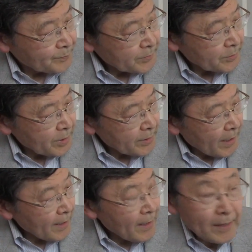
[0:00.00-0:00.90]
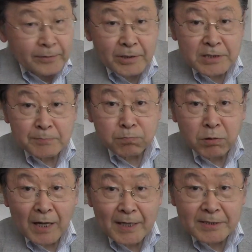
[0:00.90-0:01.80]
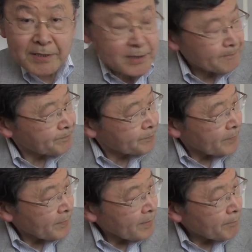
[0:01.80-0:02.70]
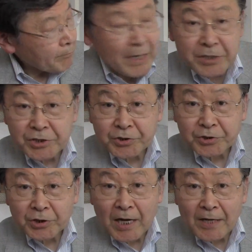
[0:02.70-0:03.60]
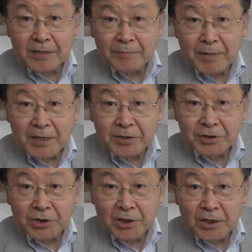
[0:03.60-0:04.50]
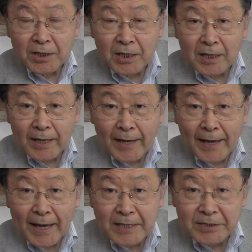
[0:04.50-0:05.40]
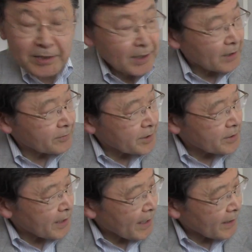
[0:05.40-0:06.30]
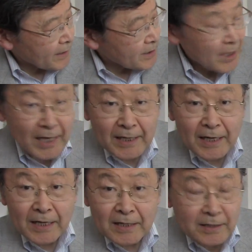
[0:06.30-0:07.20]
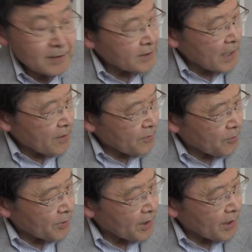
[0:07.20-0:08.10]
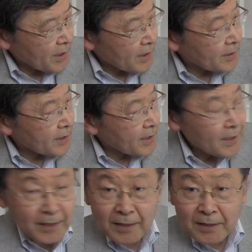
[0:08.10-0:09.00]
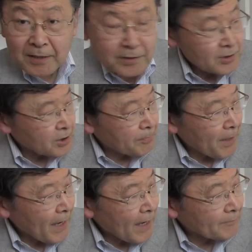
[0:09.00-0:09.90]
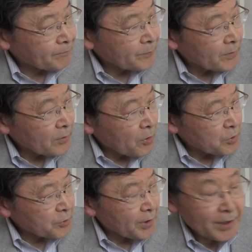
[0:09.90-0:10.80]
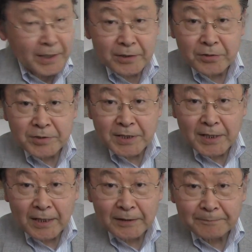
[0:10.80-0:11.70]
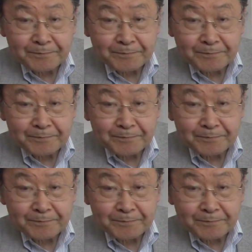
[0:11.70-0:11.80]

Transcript: So the 10 countries plus other major Asian countries like China, South Korea, India, Japan, Australia, and New Zealand.